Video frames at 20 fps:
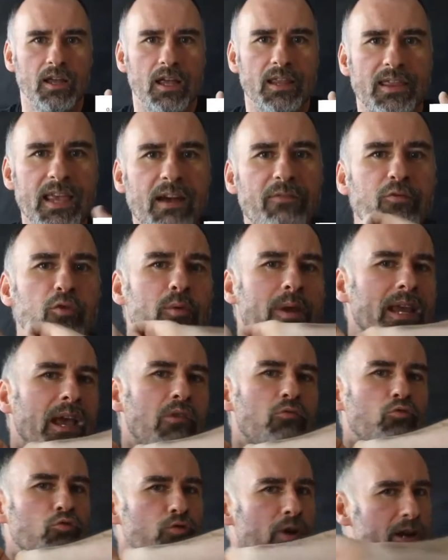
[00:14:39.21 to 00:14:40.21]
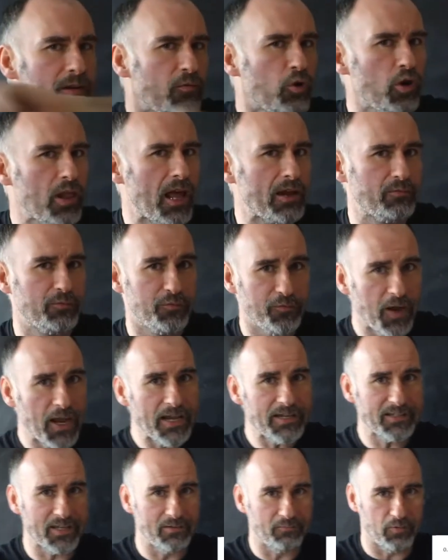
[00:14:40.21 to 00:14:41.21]
Therefore we get rid of all that
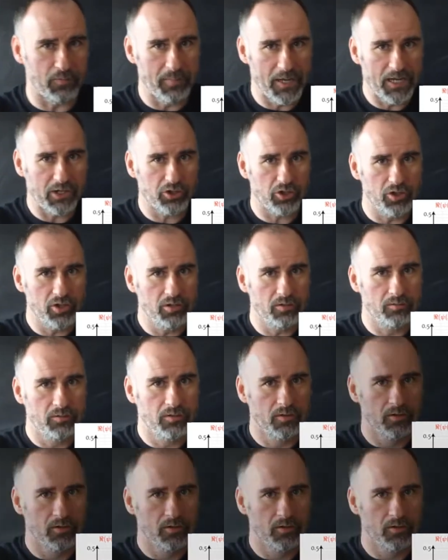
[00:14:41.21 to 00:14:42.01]
phase information.